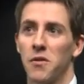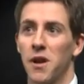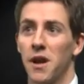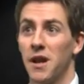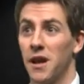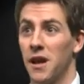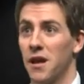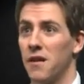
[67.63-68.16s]

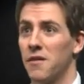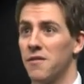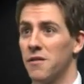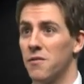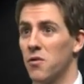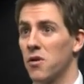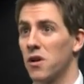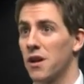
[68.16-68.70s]
gain a
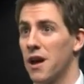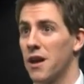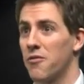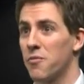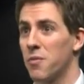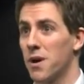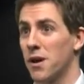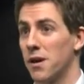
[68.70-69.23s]
healthy
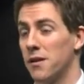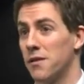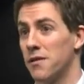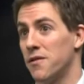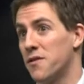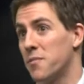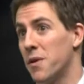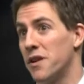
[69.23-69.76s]
work-life
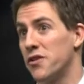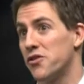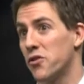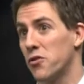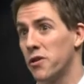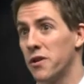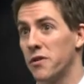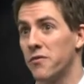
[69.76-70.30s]
balance by
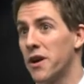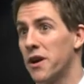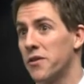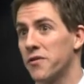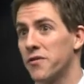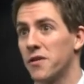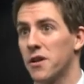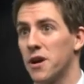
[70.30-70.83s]
joining
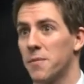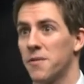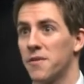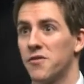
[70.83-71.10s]
various clubs,